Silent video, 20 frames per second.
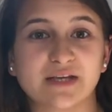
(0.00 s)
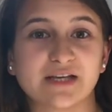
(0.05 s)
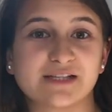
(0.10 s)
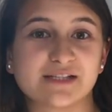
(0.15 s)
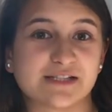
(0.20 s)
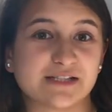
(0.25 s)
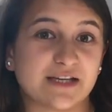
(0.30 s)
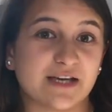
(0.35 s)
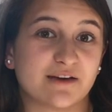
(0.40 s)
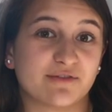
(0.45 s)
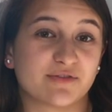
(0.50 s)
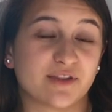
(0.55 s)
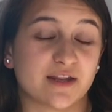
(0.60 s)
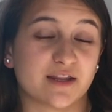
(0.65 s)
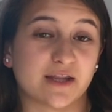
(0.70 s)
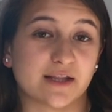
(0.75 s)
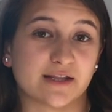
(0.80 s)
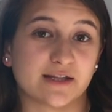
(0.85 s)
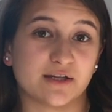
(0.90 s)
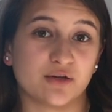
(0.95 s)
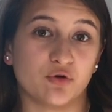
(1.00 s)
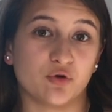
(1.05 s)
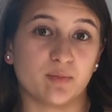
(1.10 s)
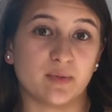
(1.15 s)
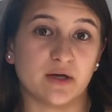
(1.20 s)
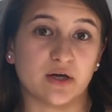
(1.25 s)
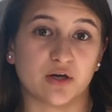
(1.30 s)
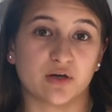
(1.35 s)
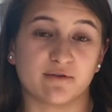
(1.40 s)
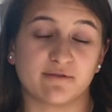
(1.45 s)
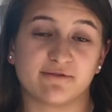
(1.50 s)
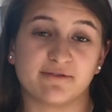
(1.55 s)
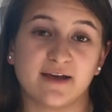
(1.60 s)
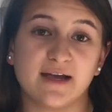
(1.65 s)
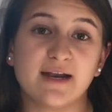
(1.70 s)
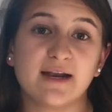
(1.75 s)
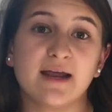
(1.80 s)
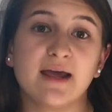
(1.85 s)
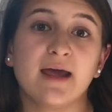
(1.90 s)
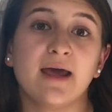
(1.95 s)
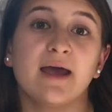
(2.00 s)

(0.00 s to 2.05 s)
see if they think that you would be a good fit.